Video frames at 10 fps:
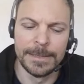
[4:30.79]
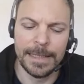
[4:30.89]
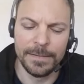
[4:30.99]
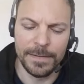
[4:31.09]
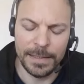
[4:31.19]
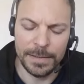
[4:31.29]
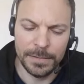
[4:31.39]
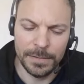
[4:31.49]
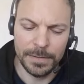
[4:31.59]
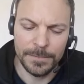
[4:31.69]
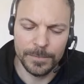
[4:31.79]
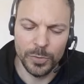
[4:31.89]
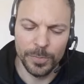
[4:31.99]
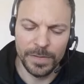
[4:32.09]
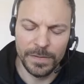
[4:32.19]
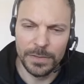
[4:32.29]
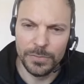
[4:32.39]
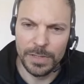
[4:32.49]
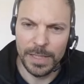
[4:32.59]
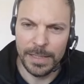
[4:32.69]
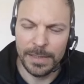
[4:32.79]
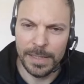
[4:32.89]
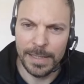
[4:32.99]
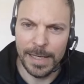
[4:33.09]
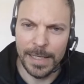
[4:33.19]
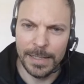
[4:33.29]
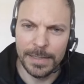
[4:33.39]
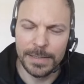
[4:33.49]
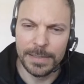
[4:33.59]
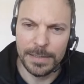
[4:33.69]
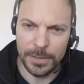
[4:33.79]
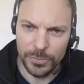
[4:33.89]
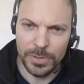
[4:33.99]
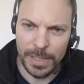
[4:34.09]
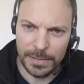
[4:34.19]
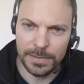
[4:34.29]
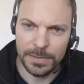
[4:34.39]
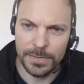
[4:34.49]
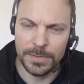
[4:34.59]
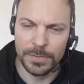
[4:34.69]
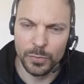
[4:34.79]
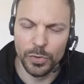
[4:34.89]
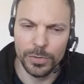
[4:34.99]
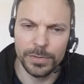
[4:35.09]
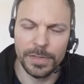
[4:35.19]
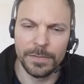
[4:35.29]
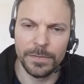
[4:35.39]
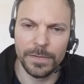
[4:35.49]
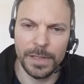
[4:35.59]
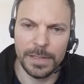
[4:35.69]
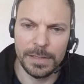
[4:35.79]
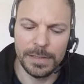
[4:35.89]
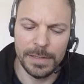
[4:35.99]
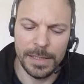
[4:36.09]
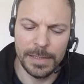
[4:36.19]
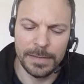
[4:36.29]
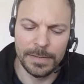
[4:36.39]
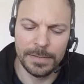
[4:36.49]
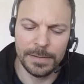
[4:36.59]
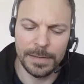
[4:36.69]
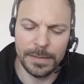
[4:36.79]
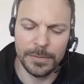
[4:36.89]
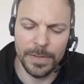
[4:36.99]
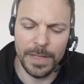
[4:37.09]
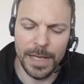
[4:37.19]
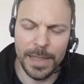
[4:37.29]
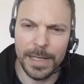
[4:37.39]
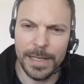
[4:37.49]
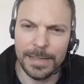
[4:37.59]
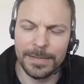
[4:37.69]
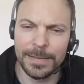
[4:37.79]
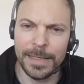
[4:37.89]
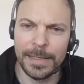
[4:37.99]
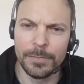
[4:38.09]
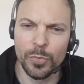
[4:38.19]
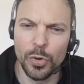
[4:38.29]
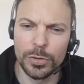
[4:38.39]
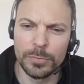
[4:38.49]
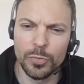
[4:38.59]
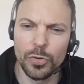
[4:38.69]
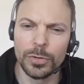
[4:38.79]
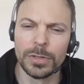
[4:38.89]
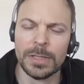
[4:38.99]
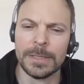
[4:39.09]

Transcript: And second, what we see today, a highly interconnected world and society, and on the other end, a more and more